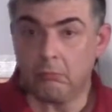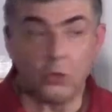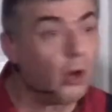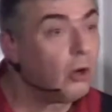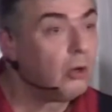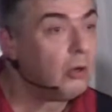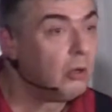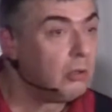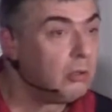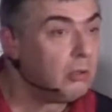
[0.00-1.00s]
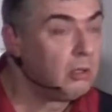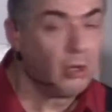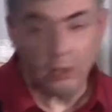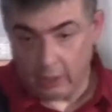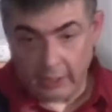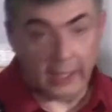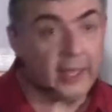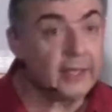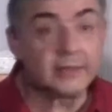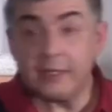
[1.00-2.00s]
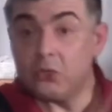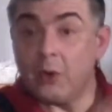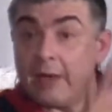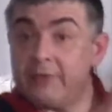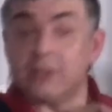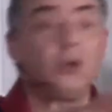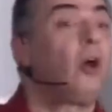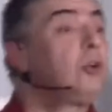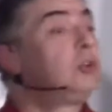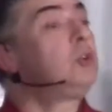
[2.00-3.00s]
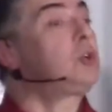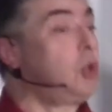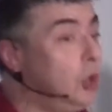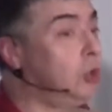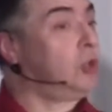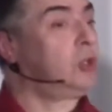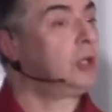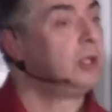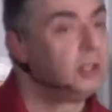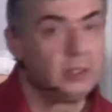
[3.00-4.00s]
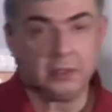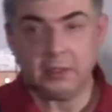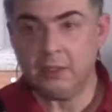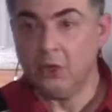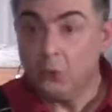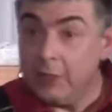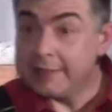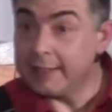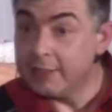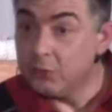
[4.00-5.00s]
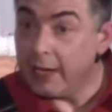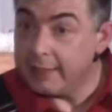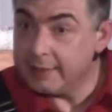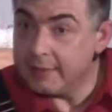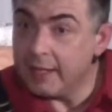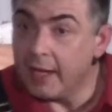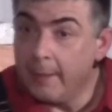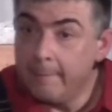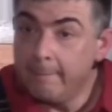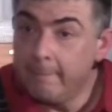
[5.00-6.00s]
No. Did you ever go to church with a new idea?